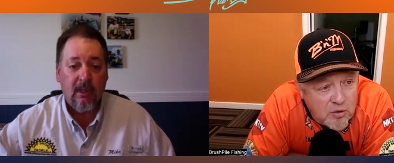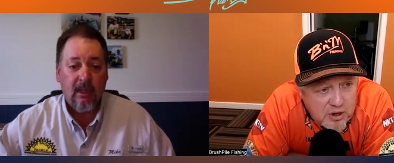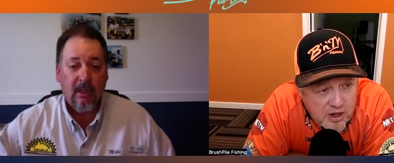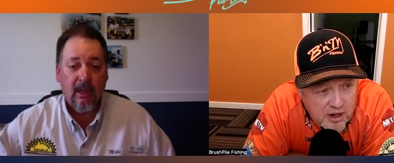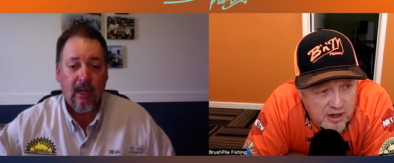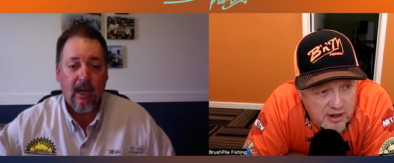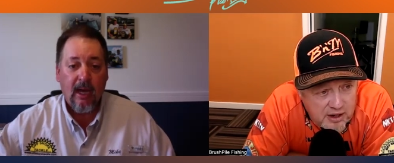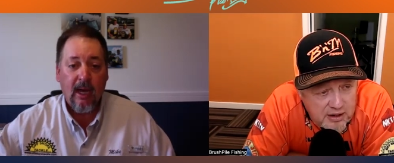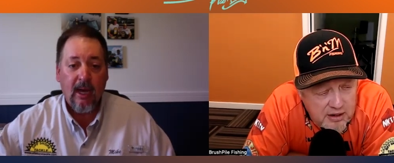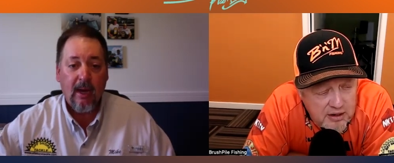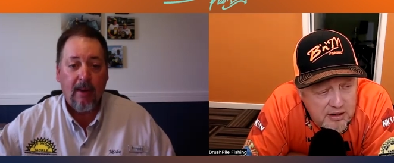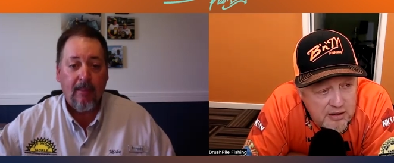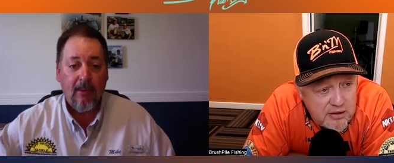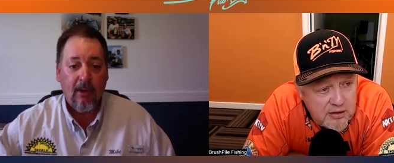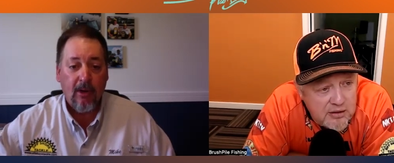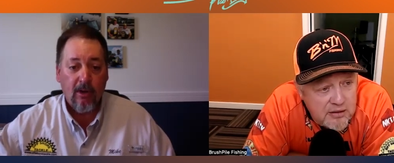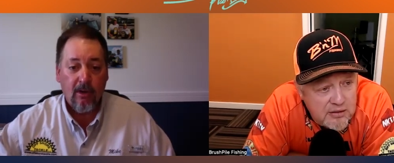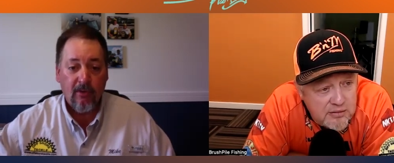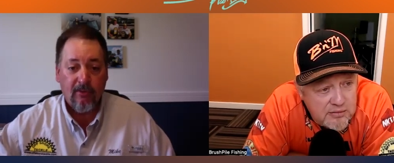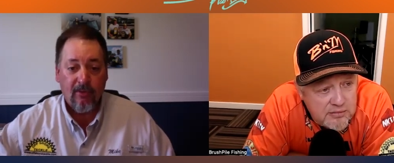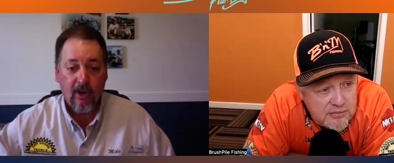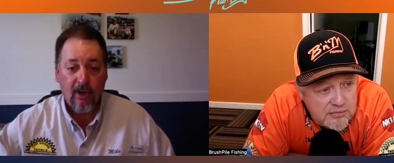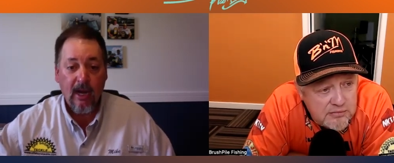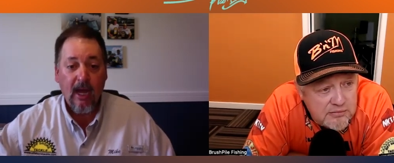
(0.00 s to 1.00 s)
Speaker 1: Okay. Uh,
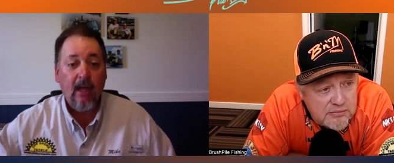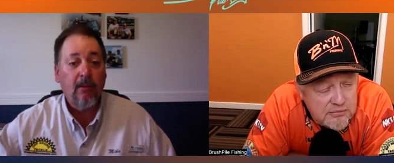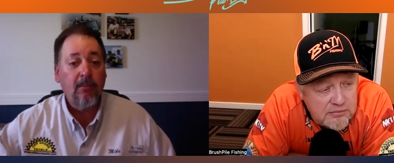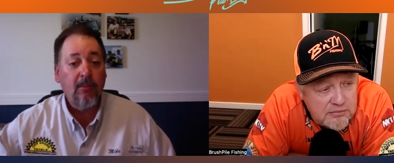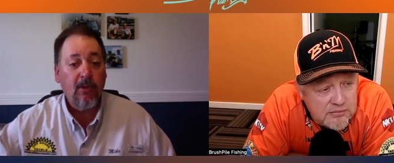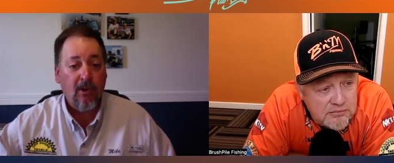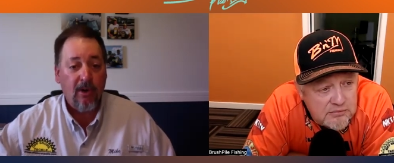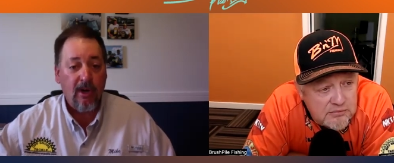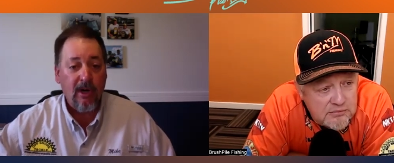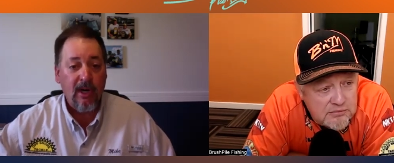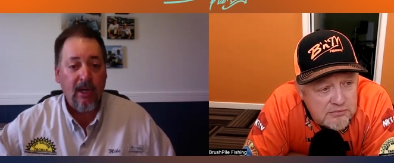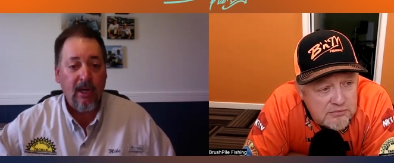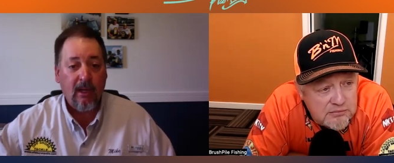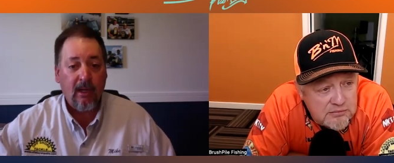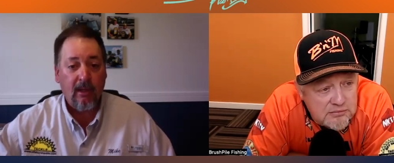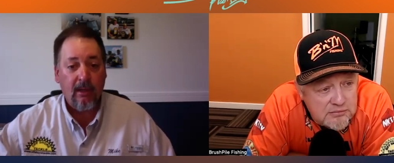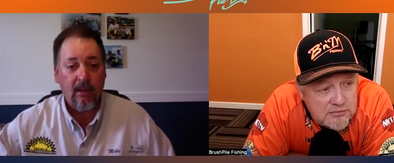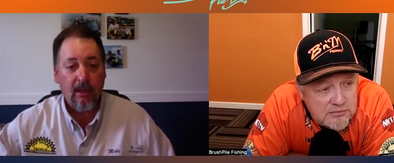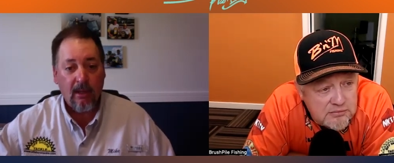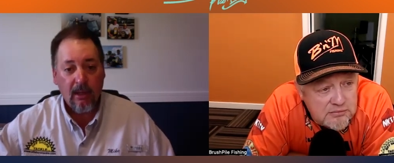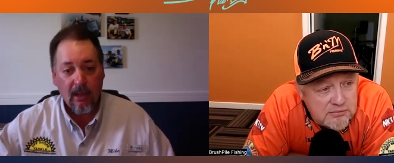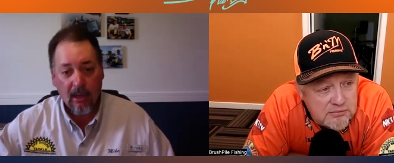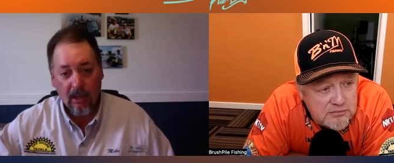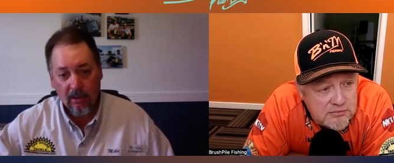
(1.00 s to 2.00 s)
Hoover and Alum Creek,
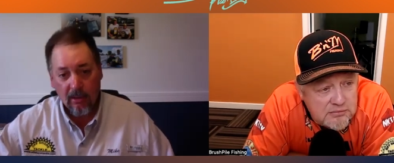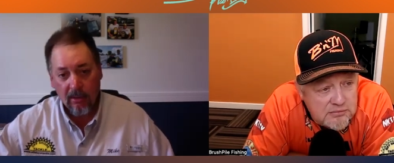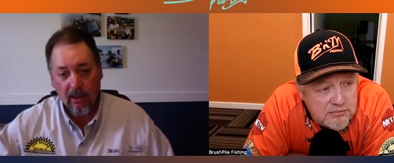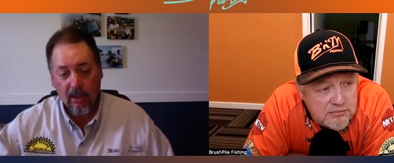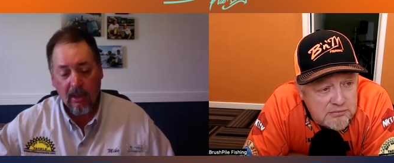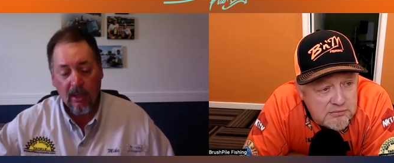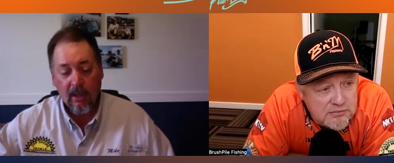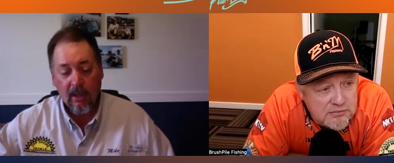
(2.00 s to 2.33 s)
you know,